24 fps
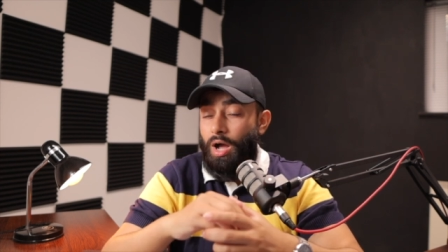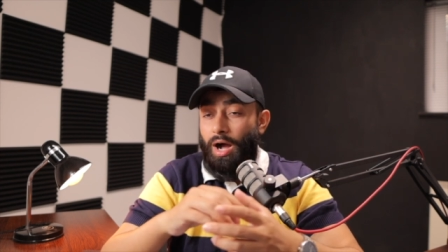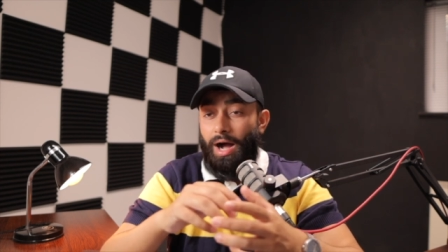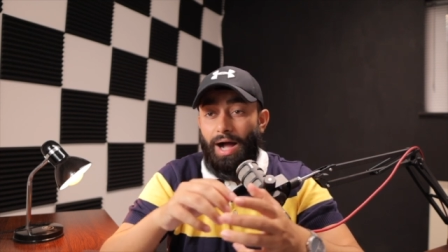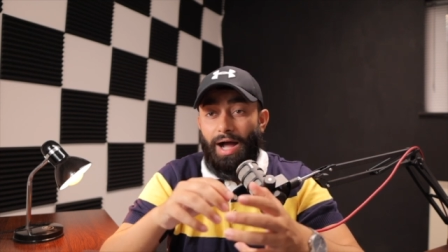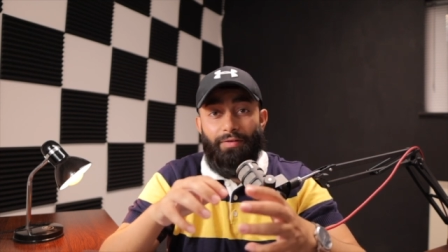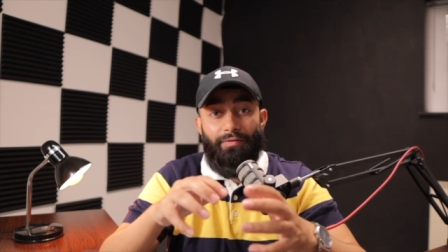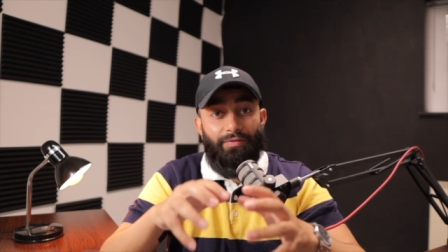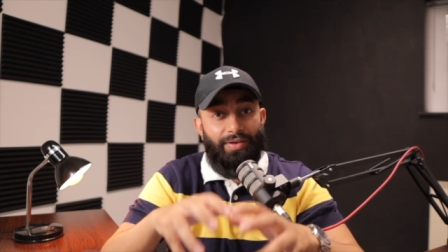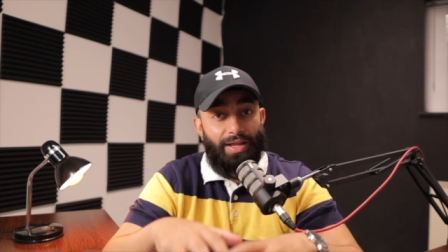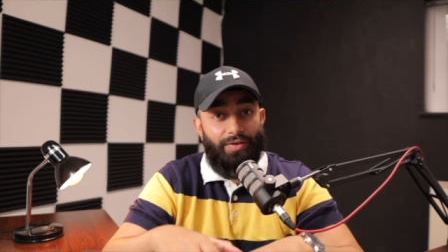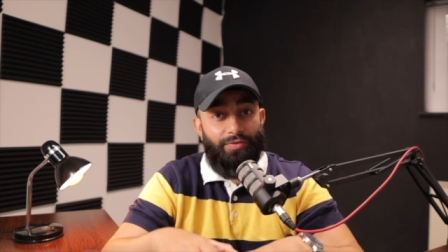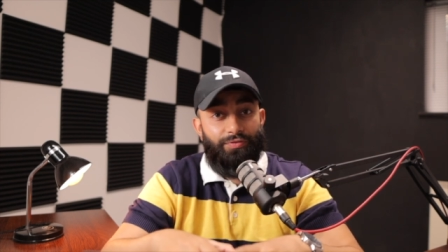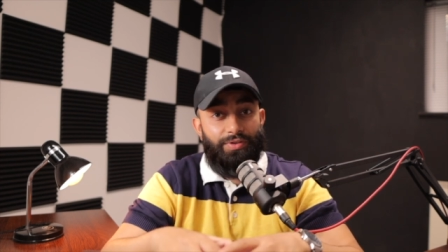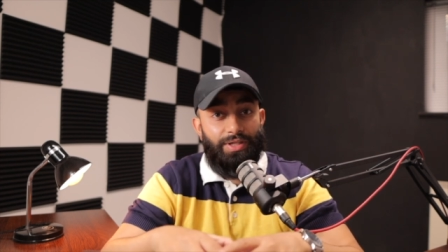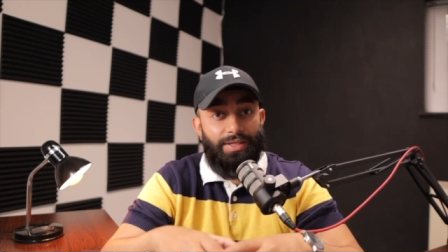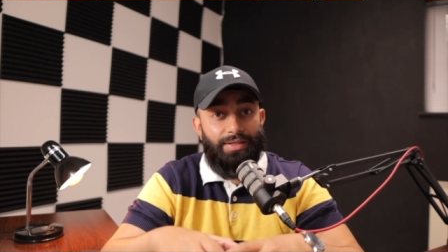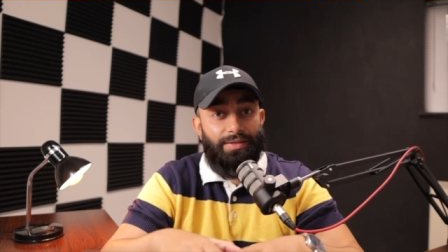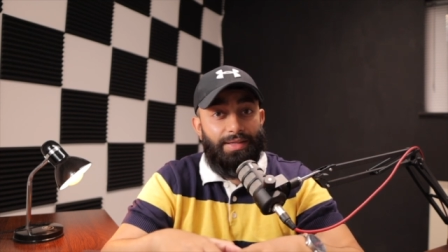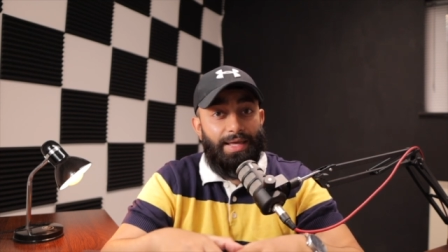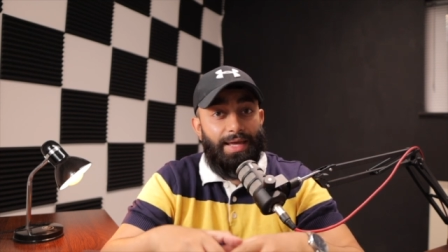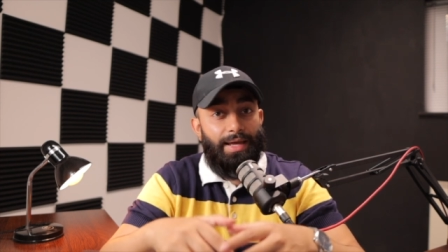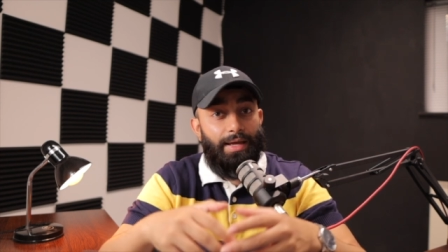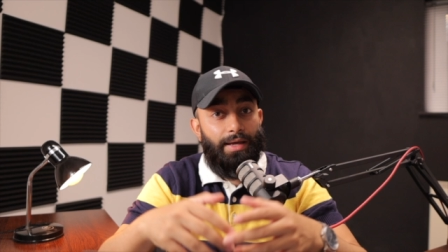I've left
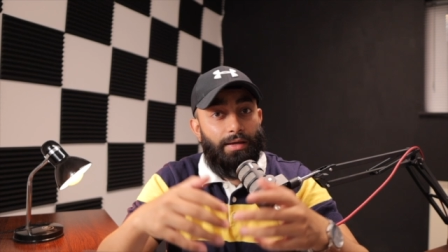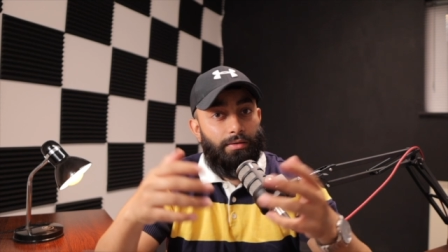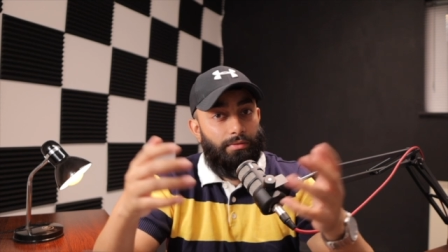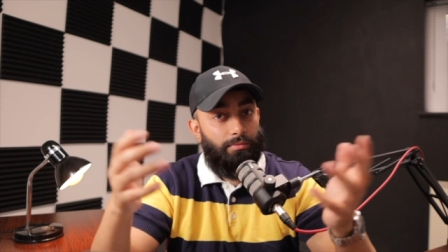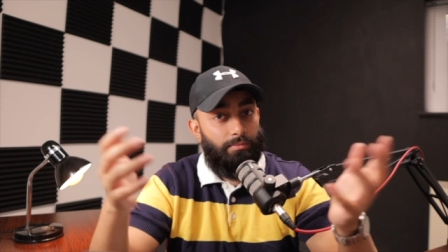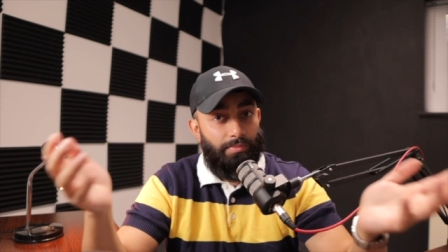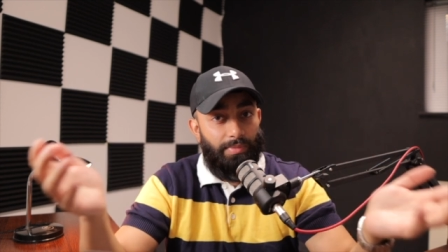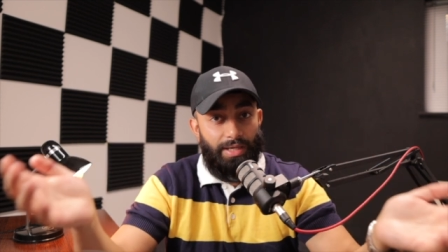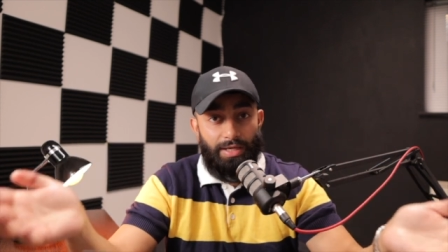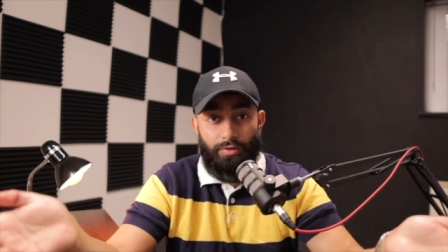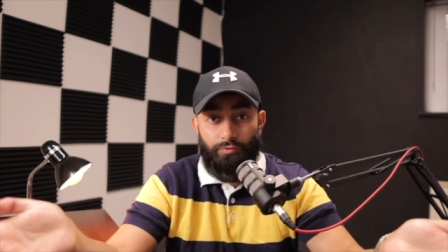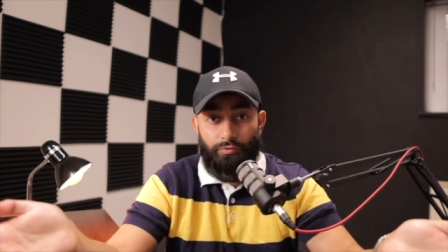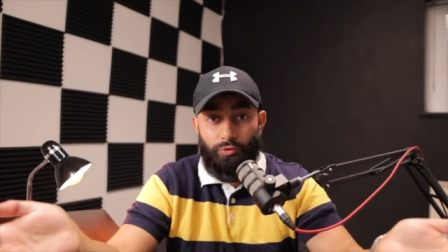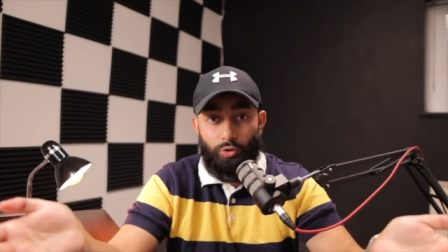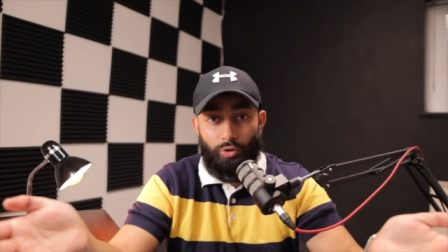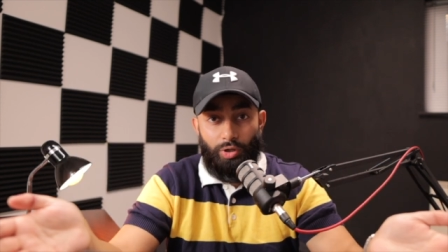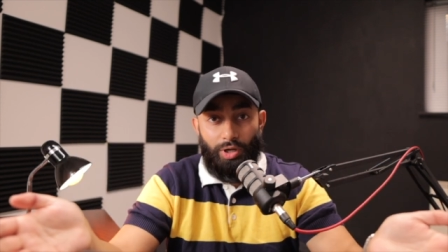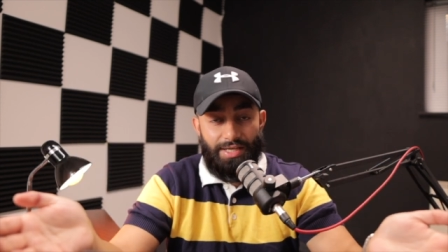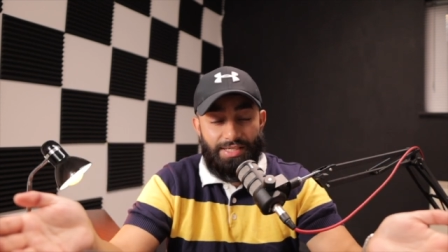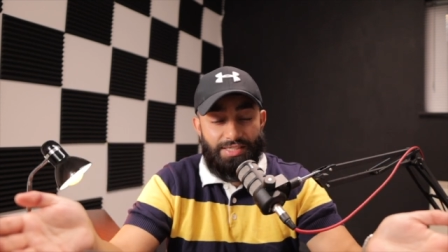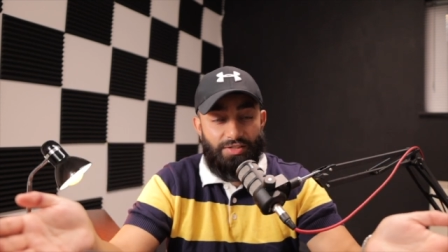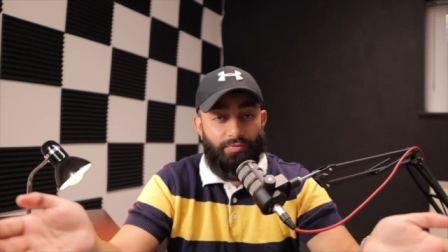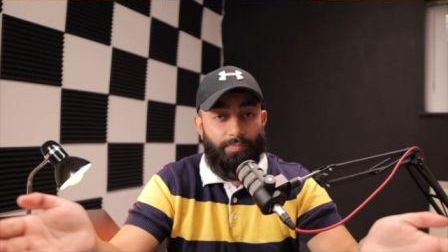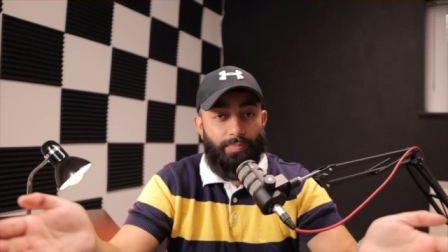it there. Many of you
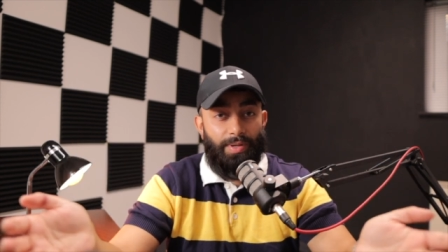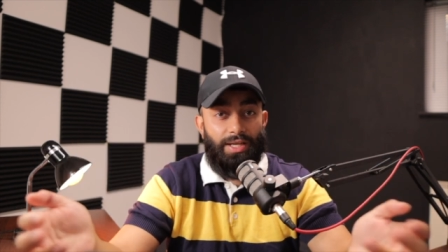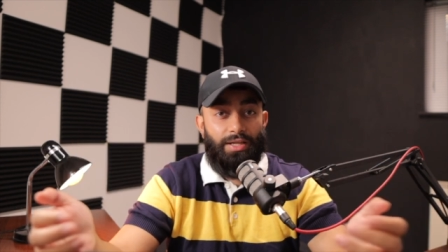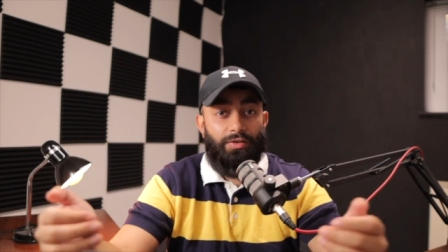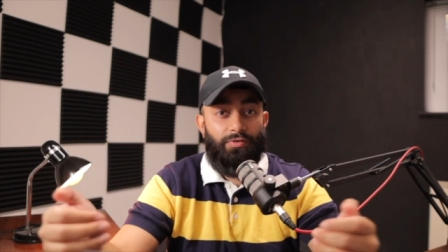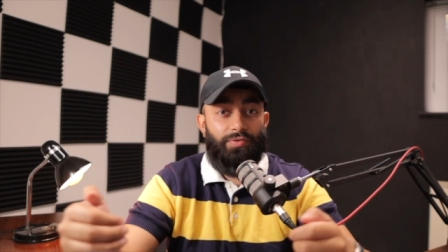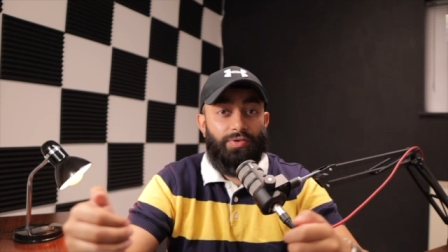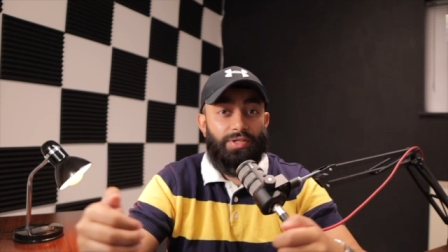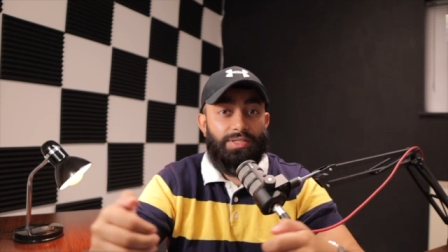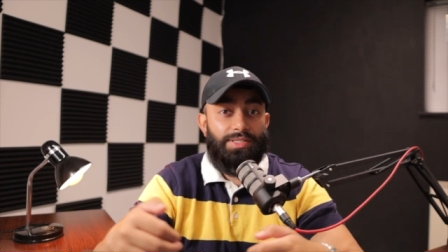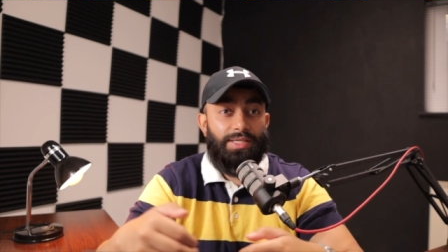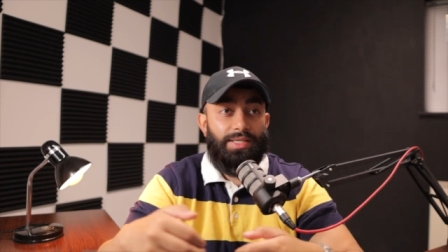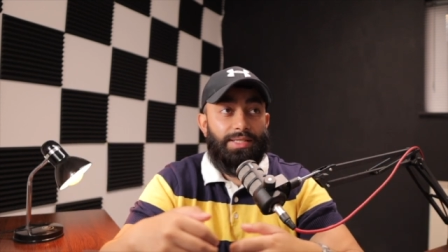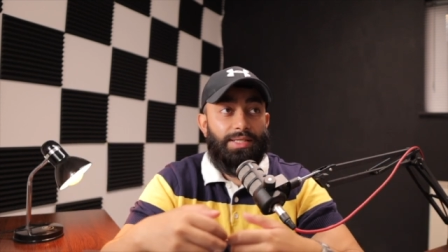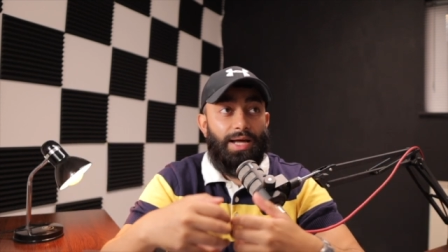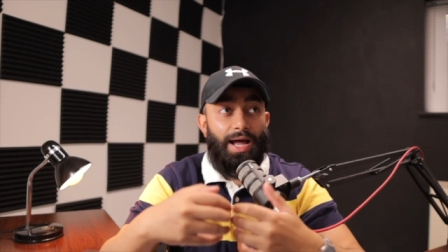guys have benefited.